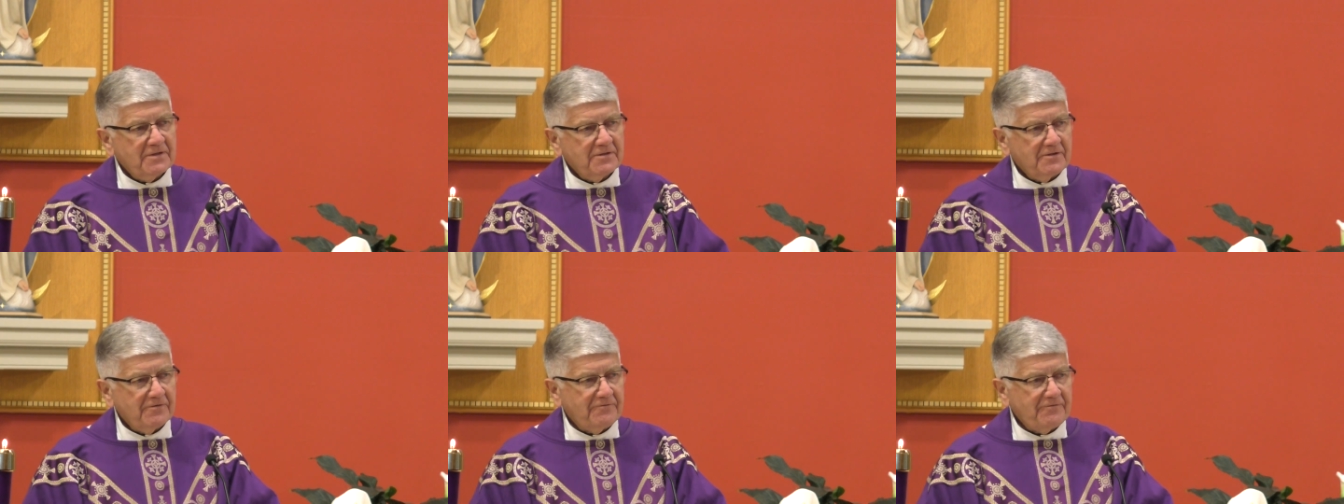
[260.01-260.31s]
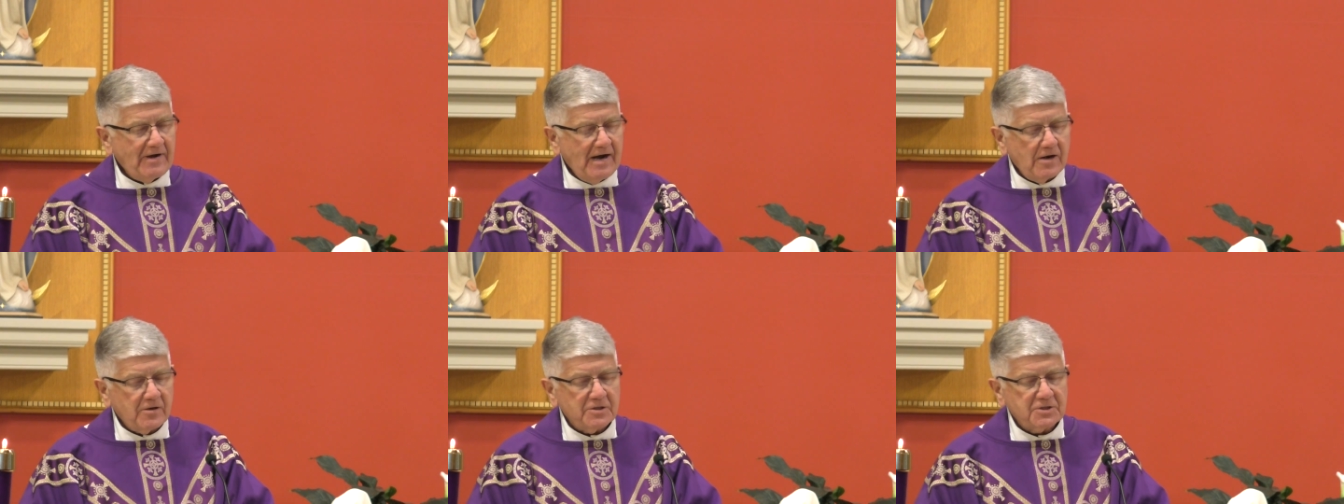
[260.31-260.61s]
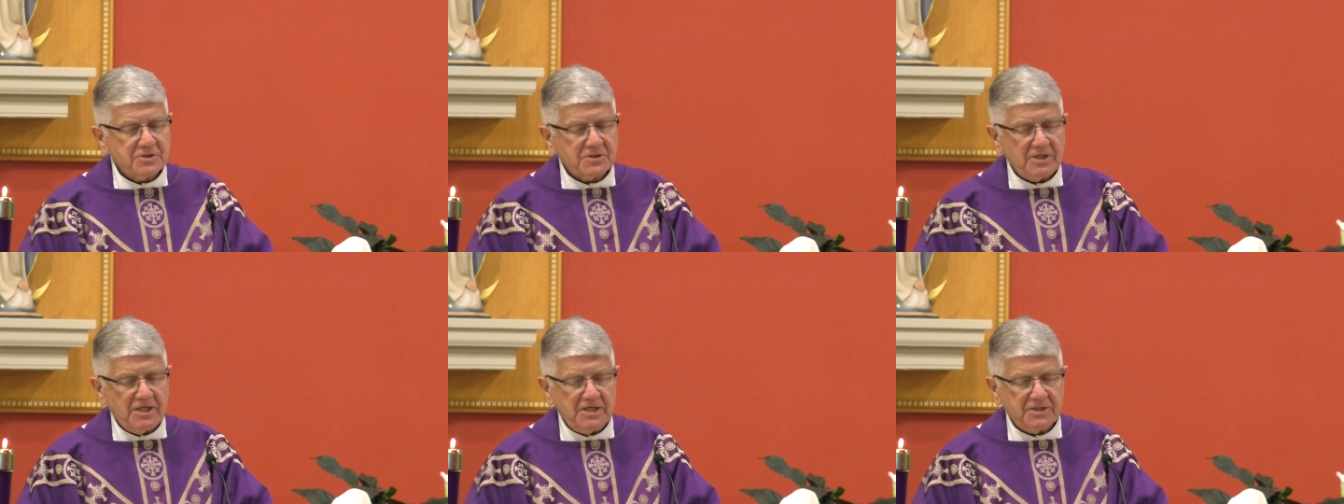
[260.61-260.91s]
the
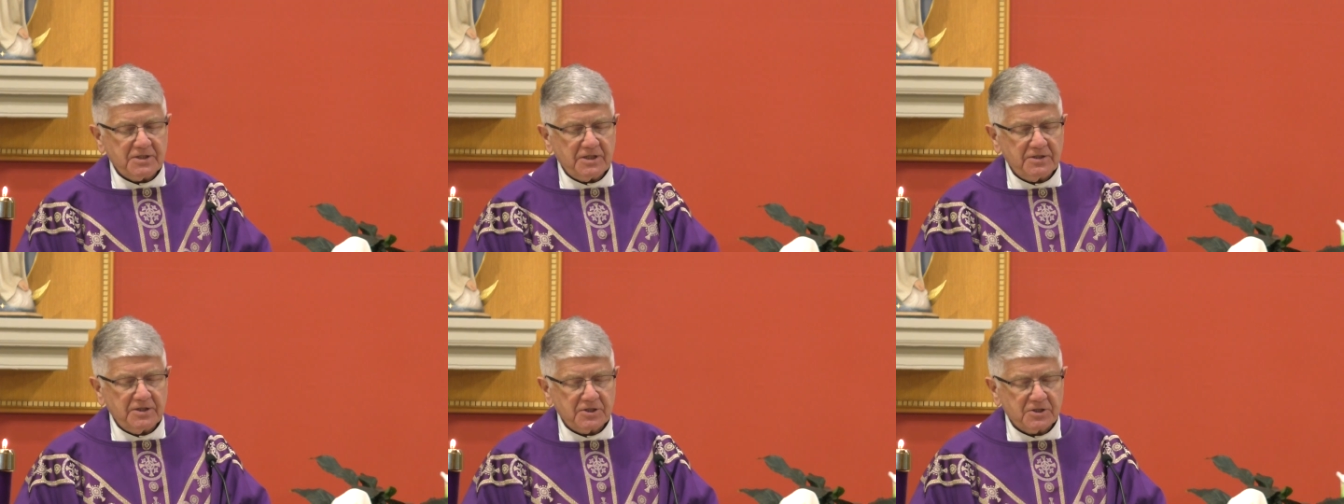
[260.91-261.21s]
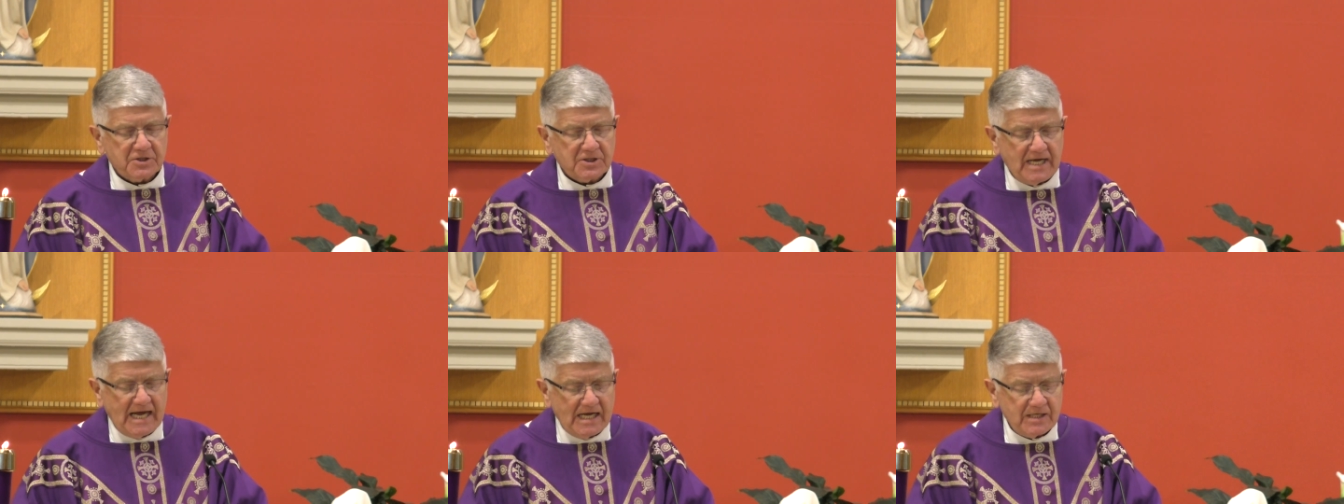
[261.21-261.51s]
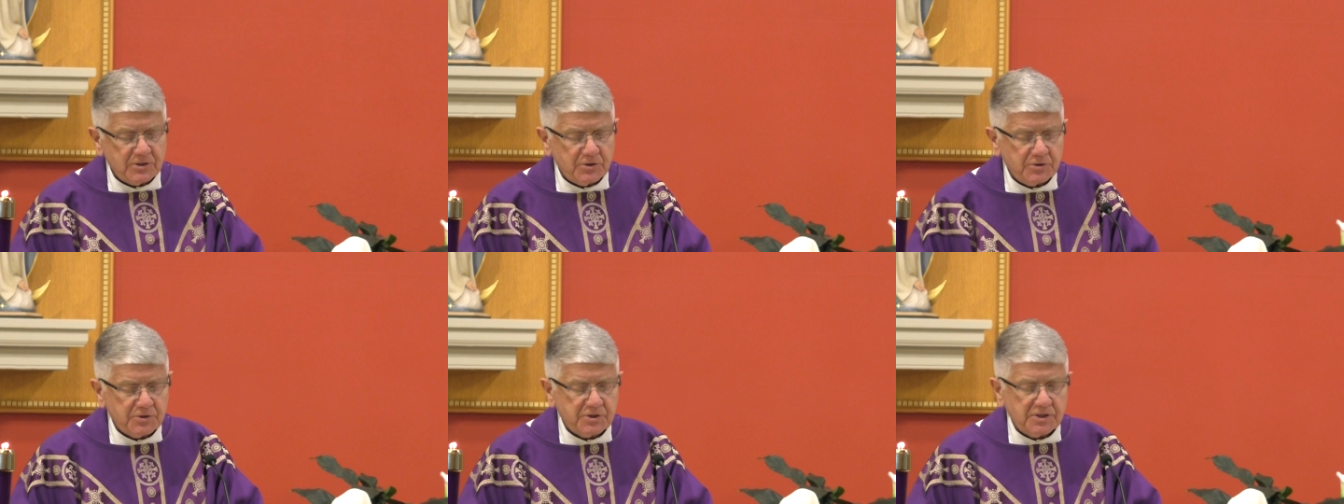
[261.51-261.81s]
Pharisees and the
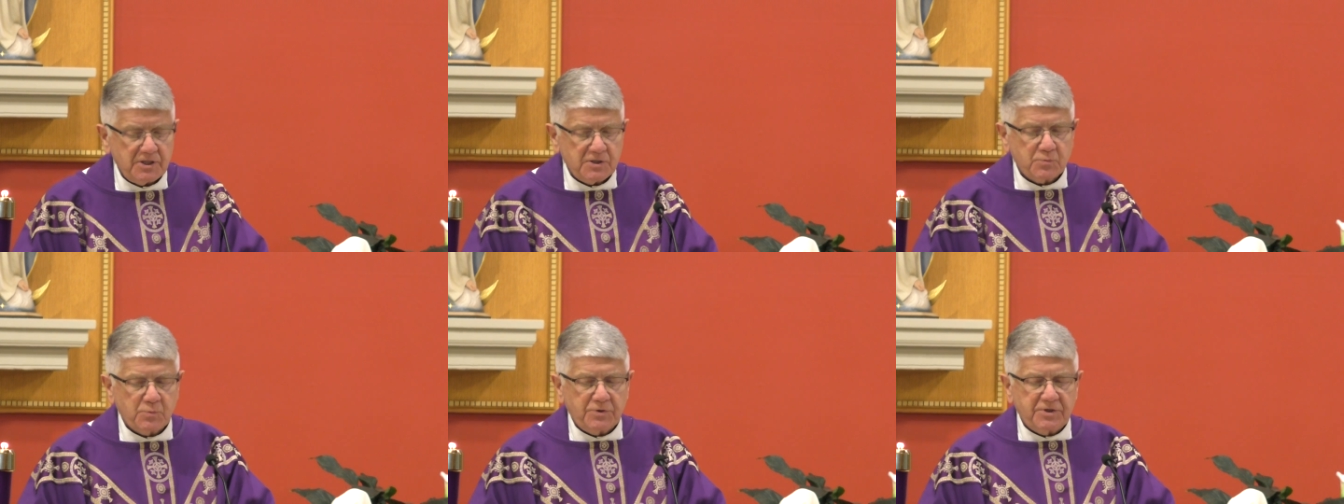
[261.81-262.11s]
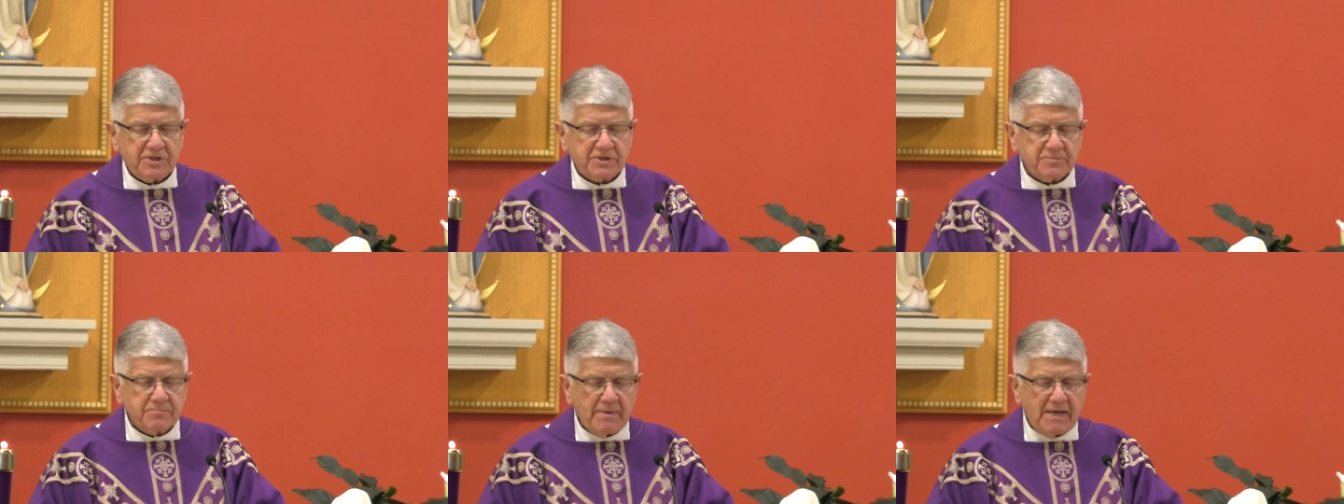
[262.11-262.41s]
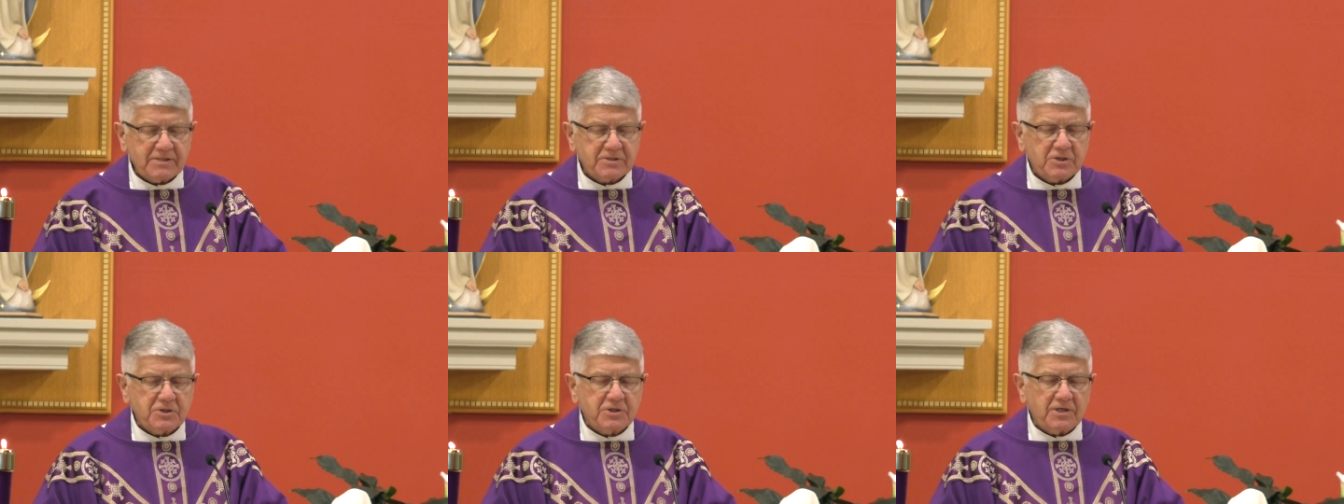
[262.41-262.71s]
Sadducees with his
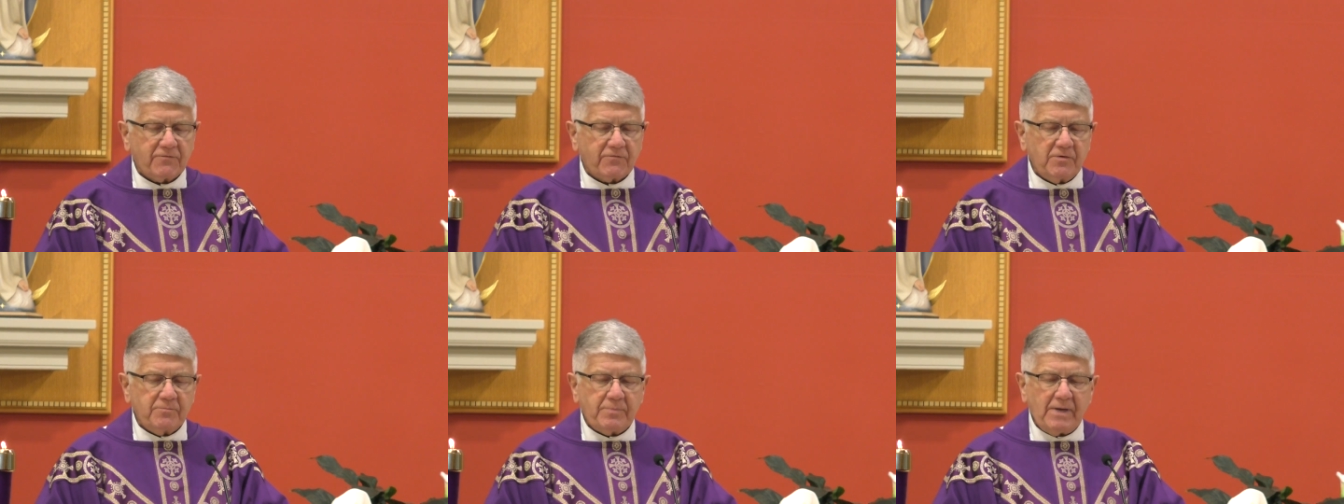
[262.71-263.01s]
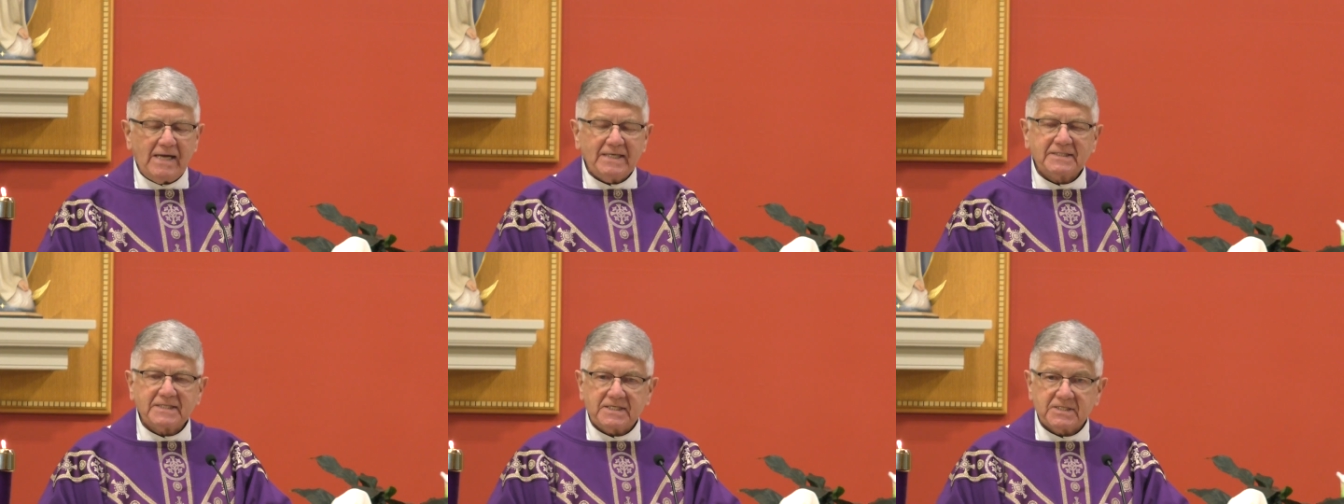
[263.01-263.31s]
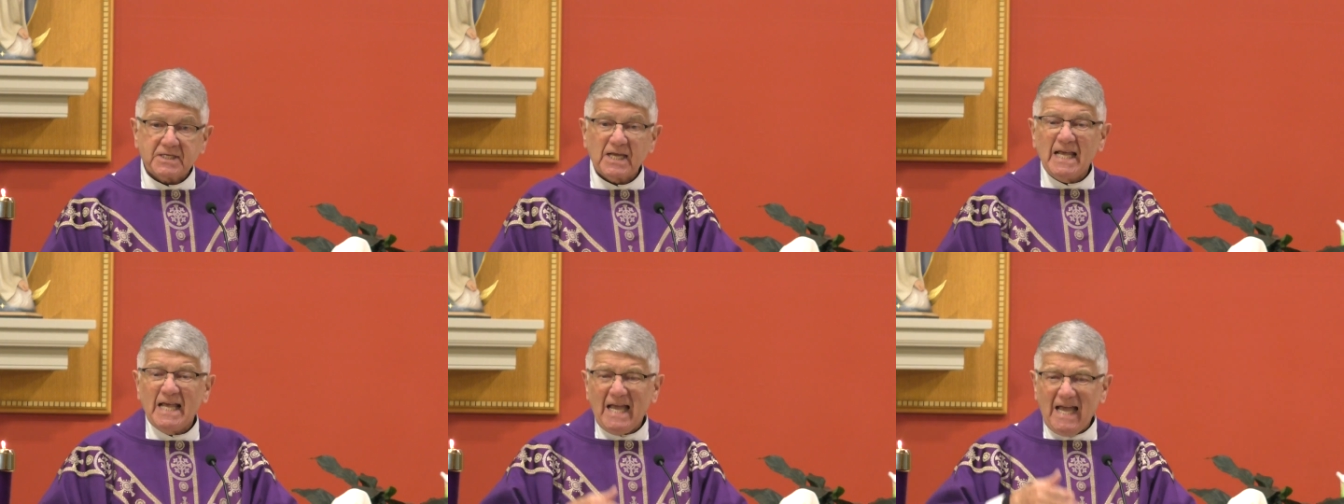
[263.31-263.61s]
message of
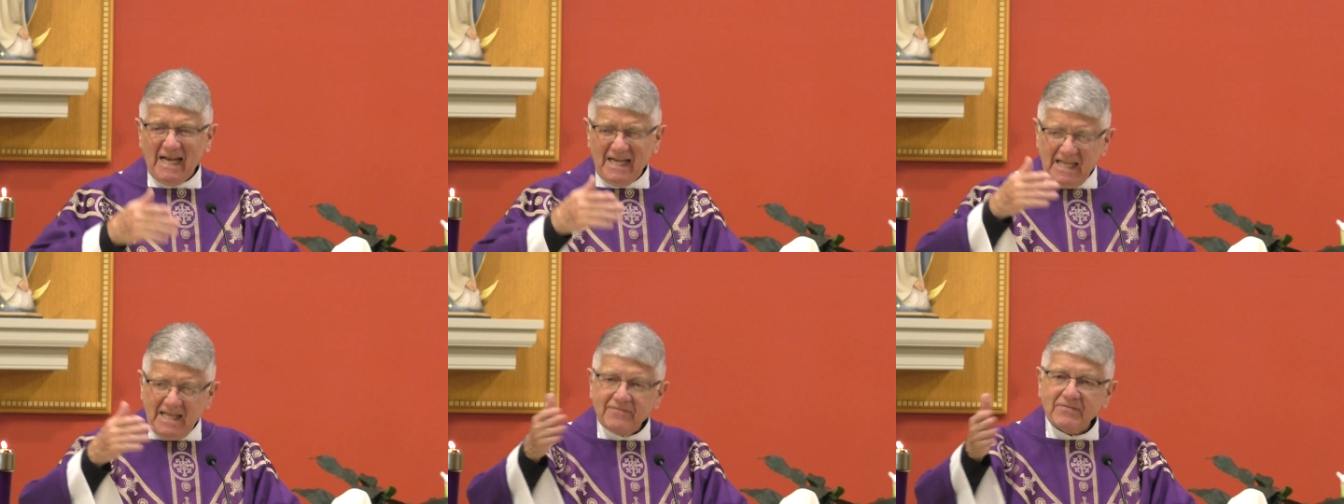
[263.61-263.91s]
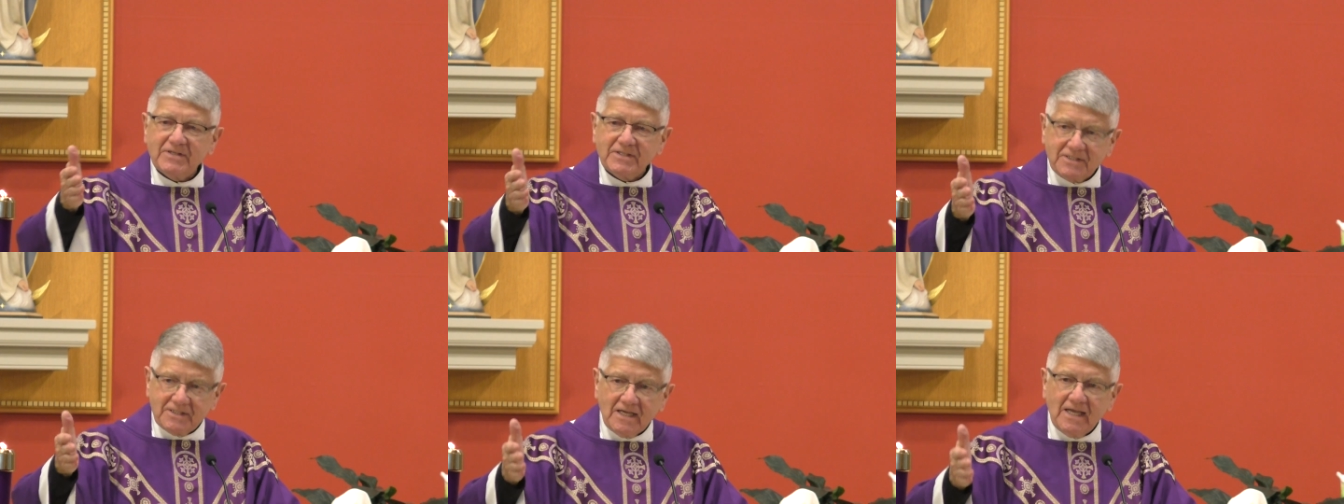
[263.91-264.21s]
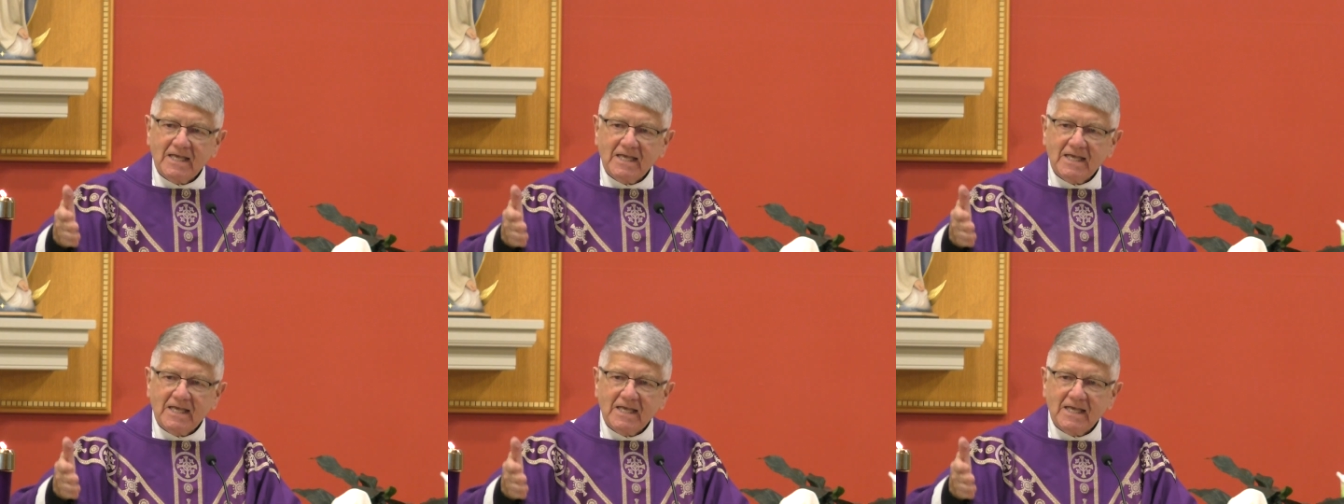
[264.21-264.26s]
repentance, and even